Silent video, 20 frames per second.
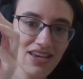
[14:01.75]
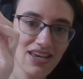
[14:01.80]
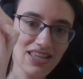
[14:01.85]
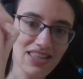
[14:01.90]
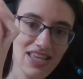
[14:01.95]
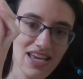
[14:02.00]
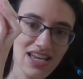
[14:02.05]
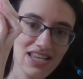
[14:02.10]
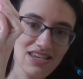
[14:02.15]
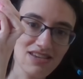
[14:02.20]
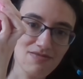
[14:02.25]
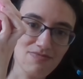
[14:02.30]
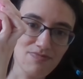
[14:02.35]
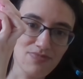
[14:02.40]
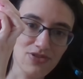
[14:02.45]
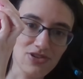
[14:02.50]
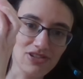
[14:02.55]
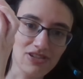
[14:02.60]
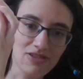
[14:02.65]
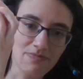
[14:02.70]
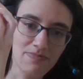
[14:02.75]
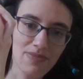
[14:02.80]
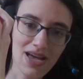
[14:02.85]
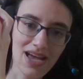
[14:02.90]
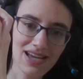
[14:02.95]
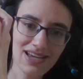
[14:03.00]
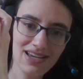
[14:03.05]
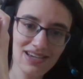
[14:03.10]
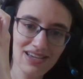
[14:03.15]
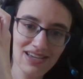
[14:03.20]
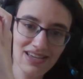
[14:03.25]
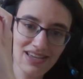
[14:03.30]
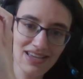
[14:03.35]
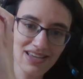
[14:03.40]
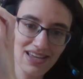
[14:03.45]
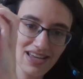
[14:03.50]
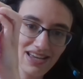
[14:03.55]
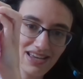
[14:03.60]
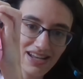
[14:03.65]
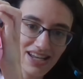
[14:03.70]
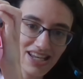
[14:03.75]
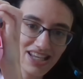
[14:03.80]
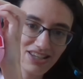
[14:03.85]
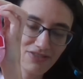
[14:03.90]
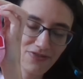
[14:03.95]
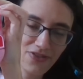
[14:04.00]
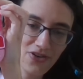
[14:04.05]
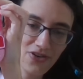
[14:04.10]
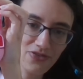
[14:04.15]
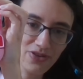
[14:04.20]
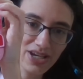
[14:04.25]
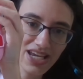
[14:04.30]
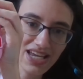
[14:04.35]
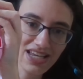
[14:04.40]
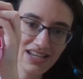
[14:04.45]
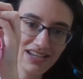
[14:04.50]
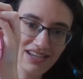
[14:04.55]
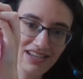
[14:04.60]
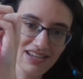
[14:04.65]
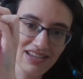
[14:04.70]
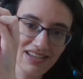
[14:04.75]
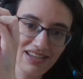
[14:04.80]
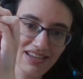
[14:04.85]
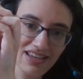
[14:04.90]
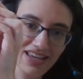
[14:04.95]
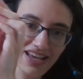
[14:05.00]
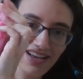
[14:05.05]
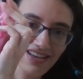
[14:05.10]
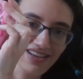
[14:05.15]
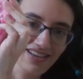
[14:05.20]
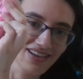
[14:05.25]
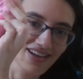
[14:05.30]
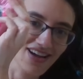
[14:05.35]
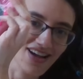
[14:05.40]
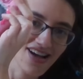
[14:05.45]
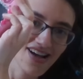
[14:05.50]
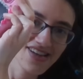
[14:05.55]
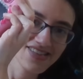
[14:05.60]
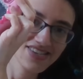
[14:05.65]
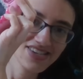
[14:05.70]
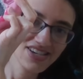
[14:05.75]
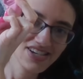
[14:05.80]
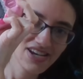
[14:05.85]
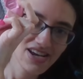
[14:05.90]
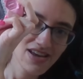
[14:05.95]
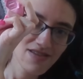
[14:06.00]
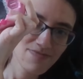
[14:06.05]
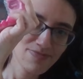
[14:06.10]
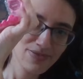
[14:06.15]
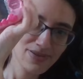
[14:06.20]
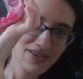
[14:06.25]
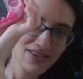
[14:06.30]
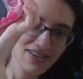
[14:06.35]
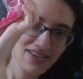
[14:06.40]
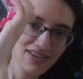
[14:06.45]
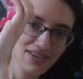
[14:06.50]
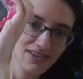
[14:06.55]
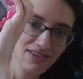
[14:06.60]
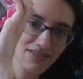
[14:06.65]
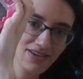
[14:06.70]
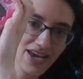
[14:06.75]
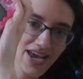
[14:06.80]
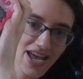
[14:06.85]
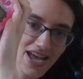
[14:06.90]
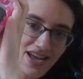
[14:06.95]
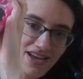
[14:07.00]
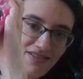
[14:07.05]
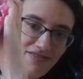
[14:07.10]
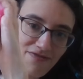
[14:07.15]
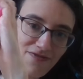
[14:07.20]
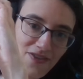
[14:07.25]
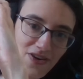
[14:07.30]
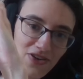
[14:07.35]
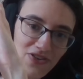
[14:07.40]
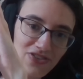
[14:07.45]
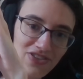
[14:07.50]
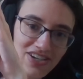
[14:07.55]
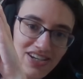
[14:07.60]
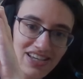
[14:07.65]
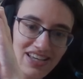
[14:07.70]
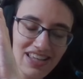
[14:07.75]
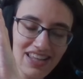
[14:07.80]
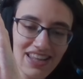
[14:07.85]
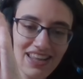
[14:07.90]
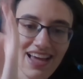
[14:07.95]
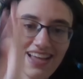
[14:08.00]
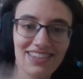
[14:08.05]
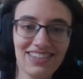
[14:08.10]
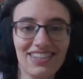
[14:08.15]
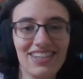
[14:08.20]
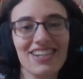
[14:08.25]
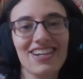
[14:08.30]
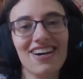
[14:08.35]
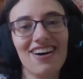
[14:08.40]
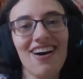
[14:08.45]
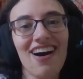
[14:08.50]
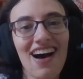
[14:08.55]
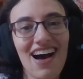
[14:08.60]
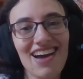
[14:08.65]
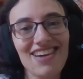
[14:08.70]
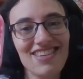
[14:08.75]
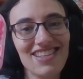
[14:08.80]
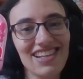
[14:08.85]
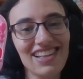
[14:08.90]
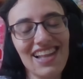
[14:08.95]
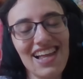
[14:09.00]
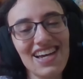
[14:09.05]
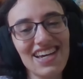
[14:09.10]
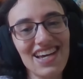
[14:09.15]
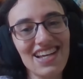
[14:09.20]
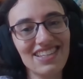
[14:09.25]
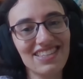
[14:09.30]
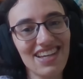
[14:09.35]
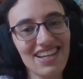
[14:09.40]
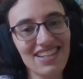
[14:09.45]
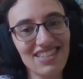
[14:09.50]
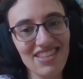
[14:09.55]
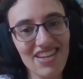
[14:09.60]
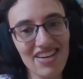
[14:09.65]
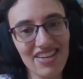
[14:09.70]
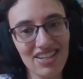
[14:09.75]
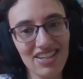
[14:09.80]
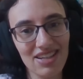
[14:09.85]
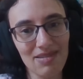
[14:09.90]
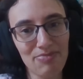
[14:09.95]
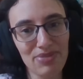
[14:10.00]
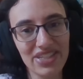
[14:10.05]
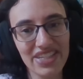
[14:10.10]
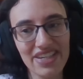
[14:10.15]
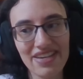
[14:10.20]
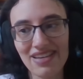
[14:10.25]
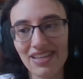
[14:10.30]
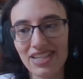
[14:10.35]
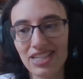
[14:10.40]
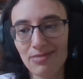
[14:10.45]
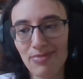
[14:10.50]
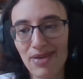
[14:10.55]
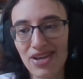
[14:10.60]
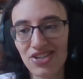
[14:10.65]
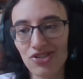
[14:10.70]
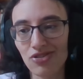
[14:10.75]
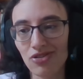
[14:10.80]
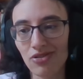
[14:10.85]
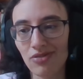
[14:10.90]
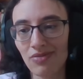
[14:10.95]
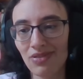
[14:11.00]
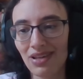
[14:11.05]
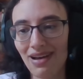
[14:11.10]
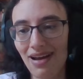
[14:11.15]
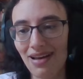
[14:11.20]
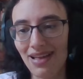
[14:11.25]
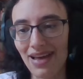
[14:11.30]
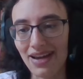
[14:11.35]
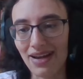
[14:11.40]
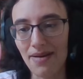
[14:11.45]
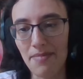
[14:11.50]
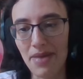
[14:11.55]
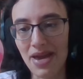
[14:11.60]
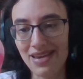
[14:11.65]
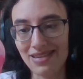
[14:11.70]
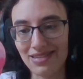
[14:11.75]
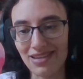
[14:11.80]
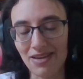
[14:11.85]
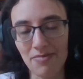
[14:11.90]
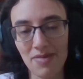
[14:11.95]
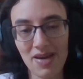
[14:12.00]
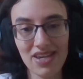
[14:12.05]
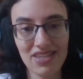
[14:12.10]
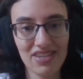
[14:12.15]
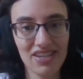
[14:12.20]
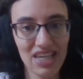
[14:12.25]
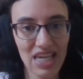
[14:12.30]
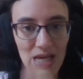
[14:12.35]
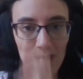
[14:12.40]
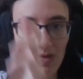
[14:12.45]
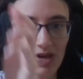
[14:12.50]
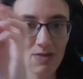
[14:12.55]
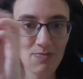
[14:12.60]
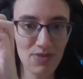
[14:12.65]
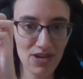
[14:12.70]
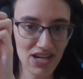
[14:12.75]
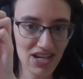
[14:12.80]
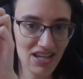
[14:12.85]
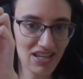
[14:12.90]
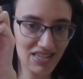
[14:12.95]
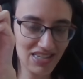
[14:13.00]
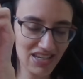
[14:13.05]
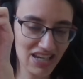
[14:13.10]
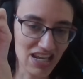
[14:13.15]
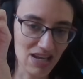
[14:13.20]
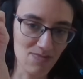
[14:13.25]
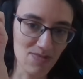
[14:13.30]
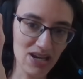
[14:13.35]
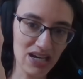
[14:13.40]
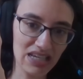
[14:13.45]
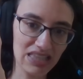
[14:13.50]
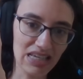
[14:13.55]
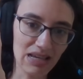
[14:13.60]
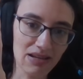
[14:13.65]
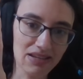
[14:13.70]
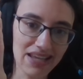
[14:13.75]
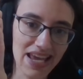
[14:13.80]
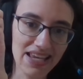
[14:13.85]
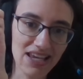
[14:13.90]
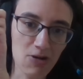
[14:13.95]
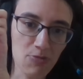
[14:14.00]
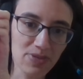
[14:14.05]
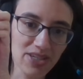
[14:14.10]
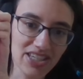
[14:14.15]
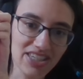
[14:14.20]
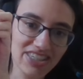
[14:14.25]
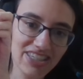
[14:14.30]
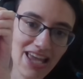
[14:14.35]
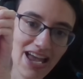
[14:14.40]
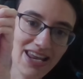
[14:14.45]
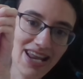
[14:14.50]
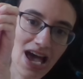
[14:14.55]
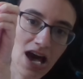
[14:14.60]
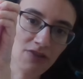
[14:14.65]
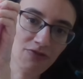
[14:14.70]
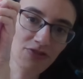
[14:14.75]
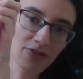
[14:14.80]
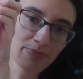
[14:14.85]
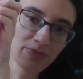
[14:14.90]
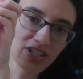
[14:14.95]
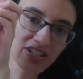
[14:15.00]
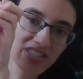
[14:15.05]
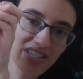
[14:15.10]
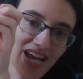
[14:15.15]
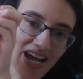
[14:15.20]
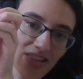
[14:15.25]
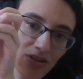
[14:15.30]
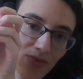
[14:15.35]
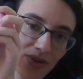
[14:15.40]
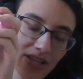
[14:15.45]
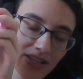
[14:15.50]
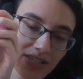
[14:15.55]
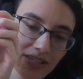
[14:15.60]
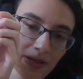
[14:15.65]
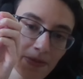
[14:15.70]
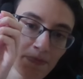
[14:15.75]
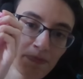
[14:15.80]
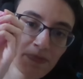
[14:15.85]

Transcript: And then you pull it back and it's a phone again. Heart shape and a phone. That's, you know, it's not a particularly special, like amazing gimmick, but it's a gimmick that helps us stand out from just the other ones.